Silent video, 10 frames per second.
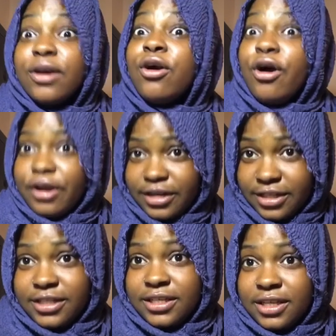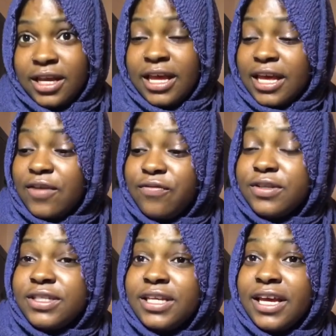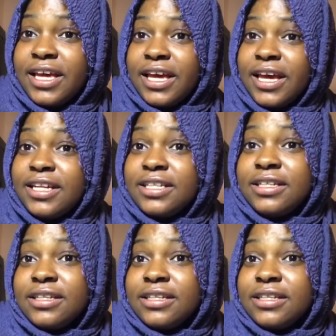guards. If you see a kid